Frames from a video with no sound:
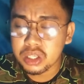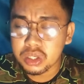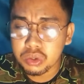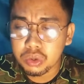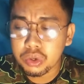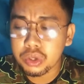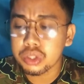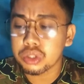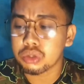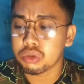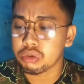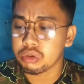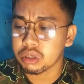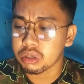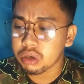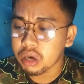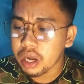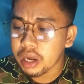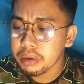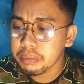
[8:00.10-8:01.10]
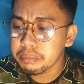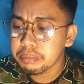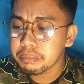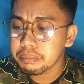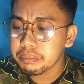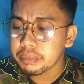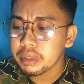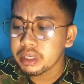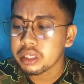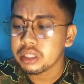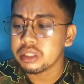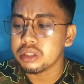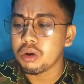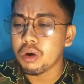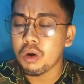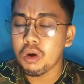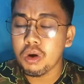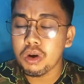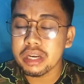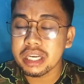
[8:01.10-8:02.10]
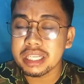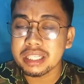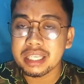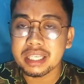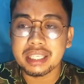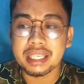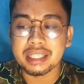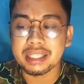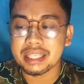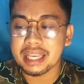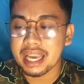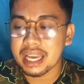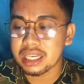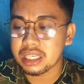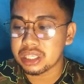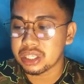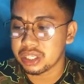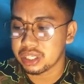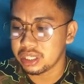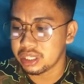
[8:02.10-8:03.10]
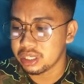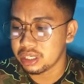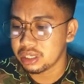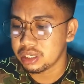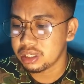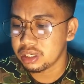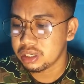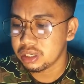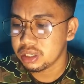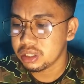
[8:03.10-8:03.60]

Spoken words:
sure to grab the audience's attention